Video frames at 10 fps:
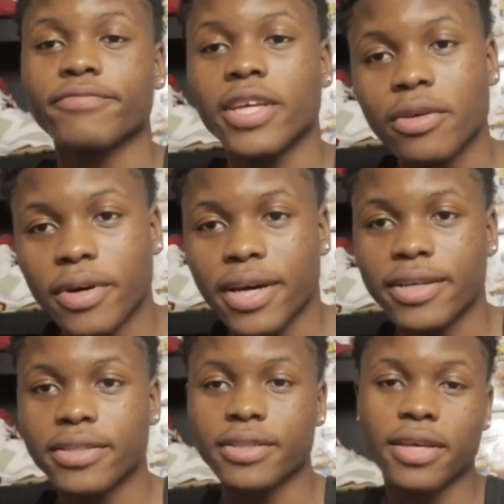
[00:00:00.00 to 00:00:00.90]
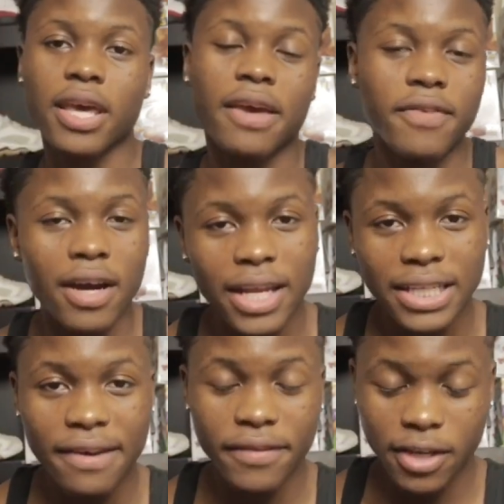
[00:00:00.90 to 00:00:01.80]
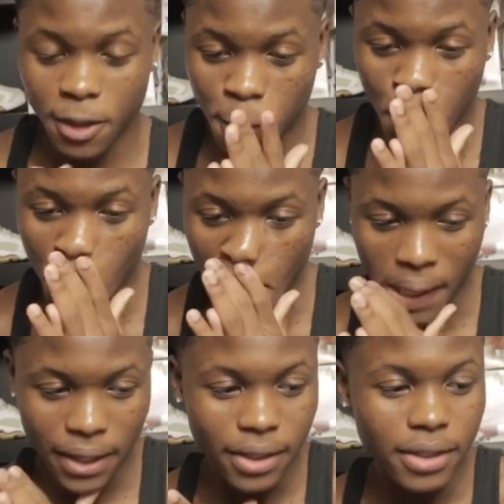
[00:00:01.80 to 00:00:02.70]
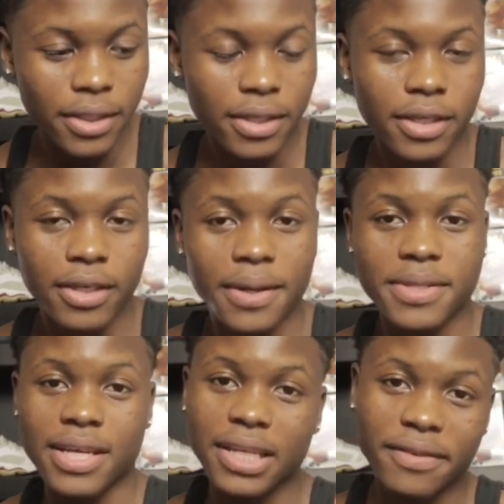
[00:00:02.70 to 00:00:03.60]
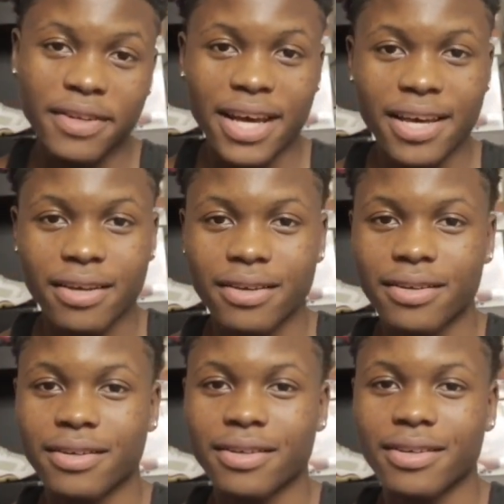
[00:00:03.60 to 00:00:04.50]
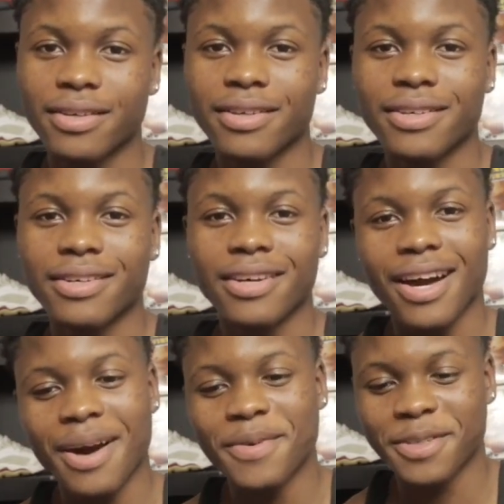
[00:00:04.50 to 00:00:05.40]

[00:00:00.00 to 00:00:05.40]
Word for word: Anyways, if y'all like that video, you know what I'm saying, leave a like, comment,